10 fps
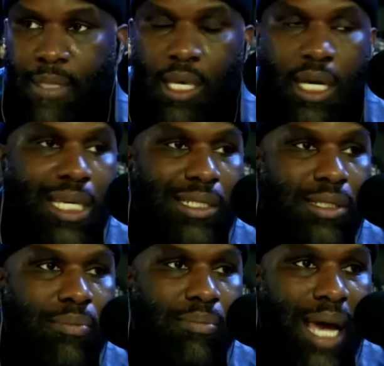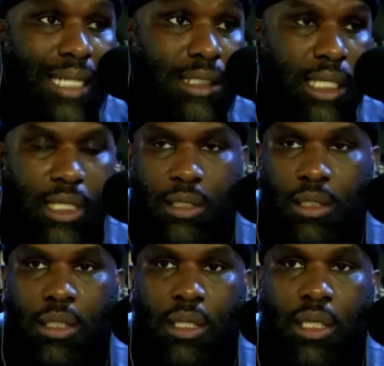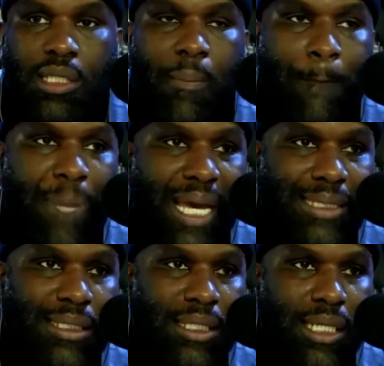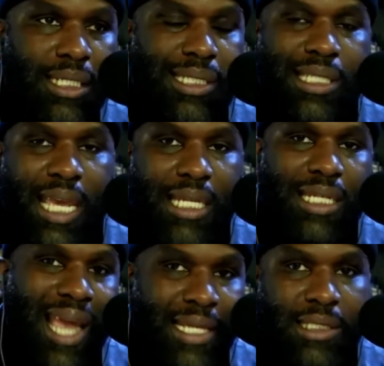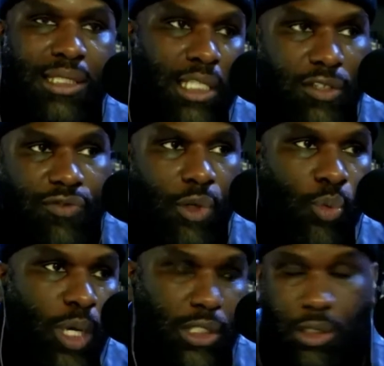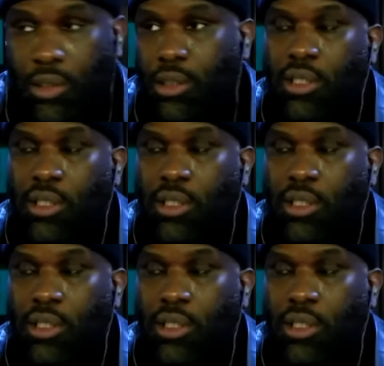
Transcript: against my 10. The best date night since for winter.